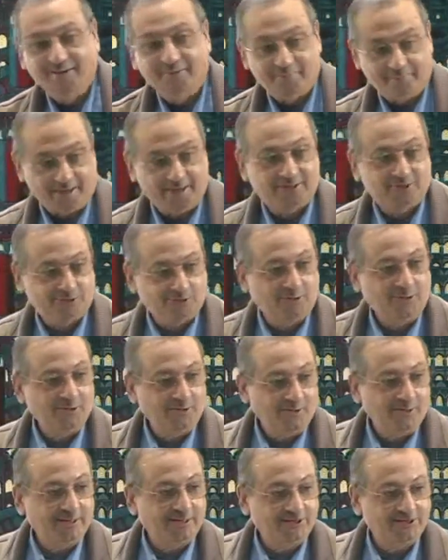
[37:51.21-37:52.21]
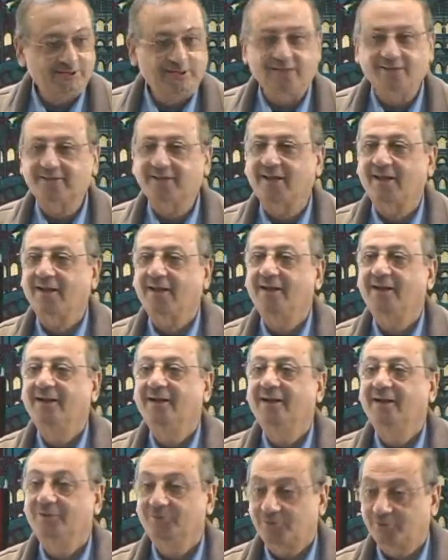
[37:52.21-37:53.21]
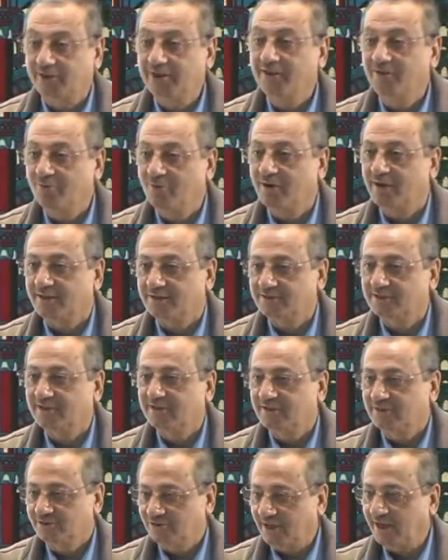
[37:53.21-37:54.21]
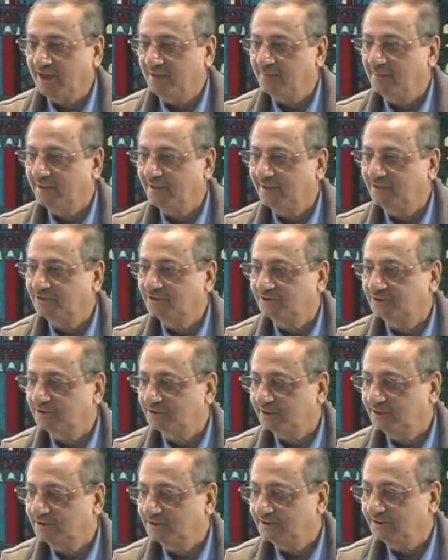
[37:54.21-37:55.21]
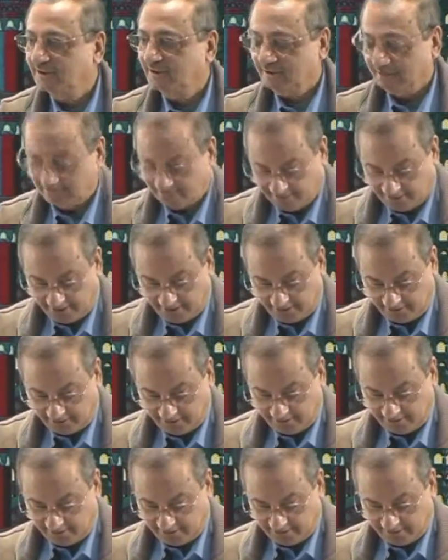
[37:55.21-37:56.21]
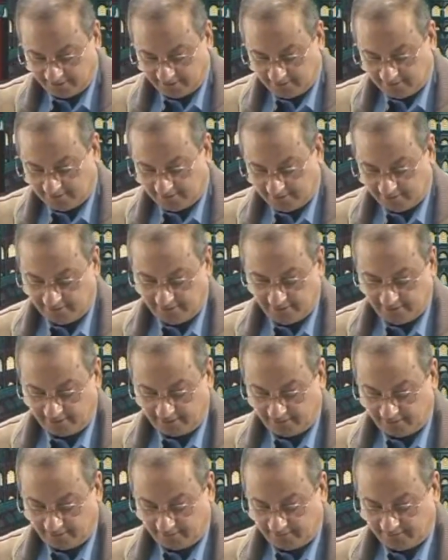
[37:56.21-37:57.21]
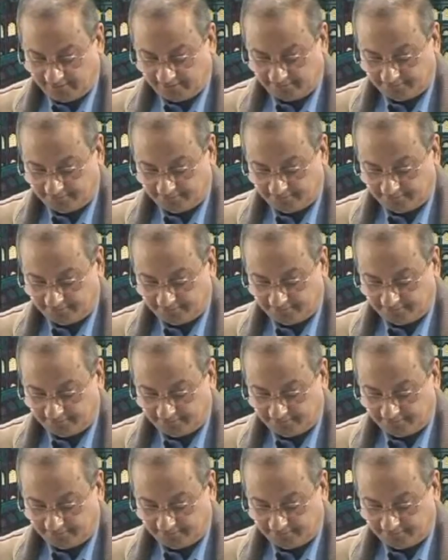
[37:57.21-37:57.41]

Make sure you understand there are 3 words. Sahih, brothers and sisters? Very good. Very good.